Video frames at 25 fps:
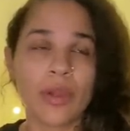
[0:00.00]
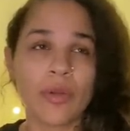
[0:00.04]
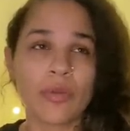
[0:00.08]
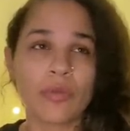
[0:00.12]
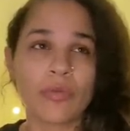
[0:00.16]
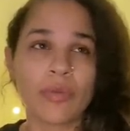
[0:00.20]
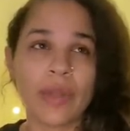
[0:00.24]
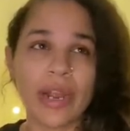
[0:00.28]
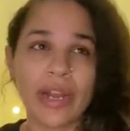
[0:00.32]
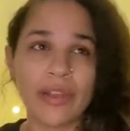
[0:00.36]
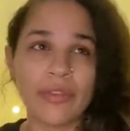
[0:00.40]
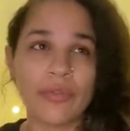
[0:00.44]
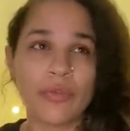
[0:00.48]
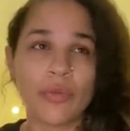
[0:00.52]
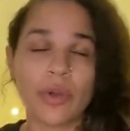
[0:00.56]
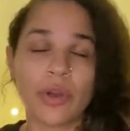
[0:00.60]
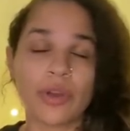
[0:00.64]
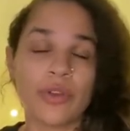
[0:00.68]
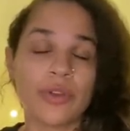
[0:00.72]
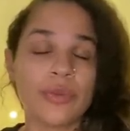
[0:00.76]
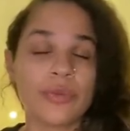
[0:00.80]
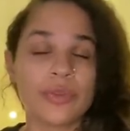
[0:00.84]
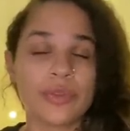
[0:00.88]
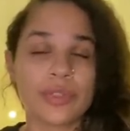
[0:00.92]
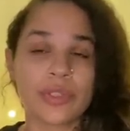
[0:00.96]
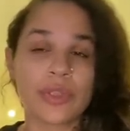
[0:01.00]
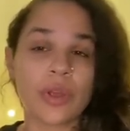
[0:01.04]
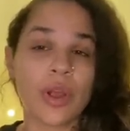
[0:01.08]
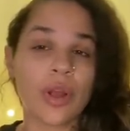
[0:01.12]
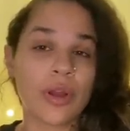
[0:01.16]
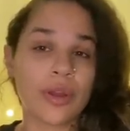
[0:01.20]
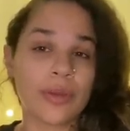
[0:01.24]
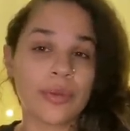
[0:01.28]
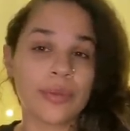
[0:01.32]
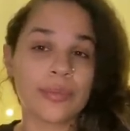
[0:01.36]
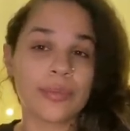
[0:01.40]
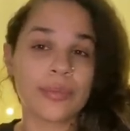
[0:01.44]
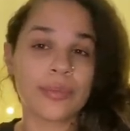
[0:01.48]
Ready for a new
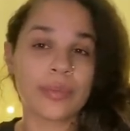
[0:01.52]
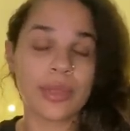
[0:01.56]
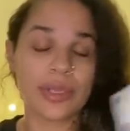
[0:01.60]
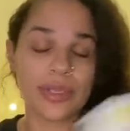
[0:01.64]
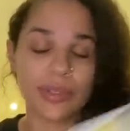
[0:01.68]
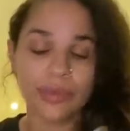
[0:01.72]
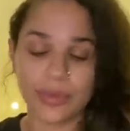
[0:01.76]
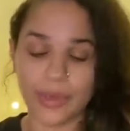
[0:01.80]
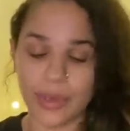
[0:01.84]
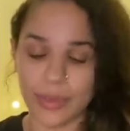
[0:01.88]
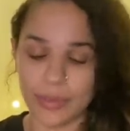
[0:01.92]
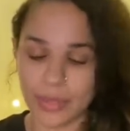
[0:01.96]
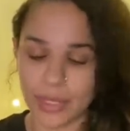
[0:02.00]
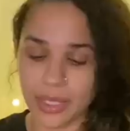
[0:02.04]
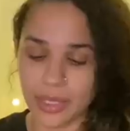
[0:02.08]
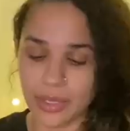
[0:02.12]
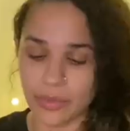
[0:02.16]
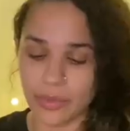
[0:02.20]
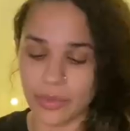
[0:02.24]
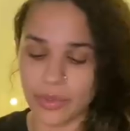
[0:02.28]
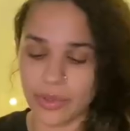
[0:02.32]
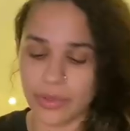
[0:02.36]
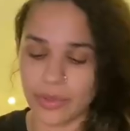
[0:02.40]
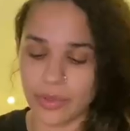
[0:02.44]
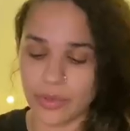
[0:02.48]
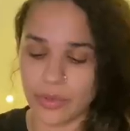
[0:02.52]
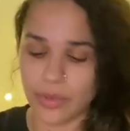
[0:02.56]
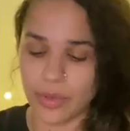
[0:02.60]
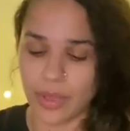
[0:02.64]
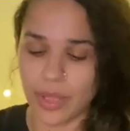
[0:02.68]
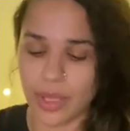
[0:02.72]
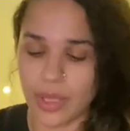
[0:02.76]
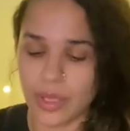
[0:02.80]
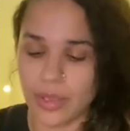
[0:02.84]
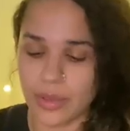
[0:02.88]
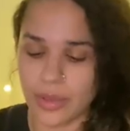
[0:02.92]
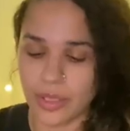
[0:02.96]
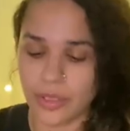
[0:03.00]
start. That's what I'm getting with you,
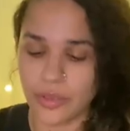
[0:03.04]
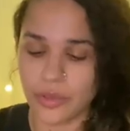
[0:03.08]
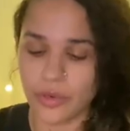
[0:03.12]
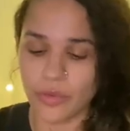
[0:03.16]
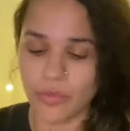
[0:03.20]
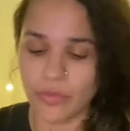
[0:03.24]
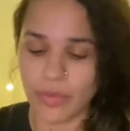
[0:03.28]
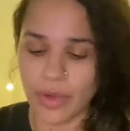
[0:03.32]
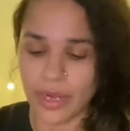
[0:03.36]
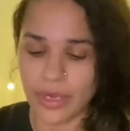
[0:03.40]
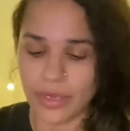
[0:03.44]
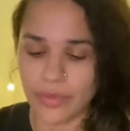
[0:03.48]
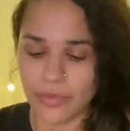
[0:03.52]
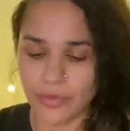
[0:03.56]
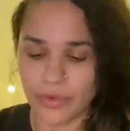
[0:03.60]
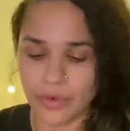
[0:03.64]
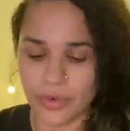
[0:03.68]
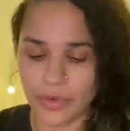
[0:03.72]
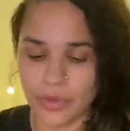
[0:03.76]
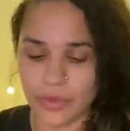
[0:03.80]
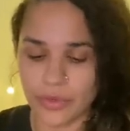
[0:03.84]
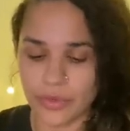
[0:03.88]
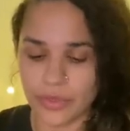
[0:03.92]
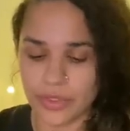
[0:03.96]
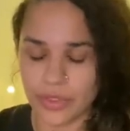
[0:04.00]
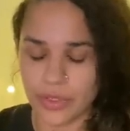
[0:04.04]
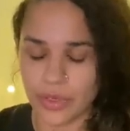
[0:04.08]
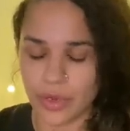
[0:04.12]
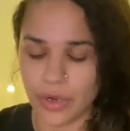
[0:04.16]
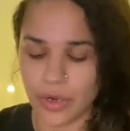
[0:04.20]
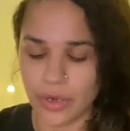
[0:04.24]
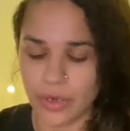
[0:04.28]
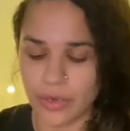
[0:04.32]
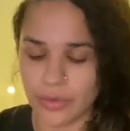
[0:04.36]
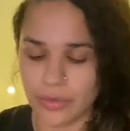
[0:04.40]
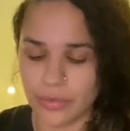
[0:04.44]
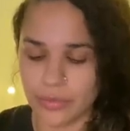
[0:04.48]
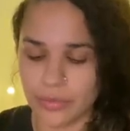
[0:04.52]
okay? Like you're ready for a new
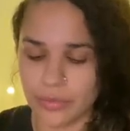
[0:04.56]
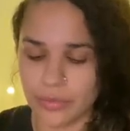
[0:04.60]
start.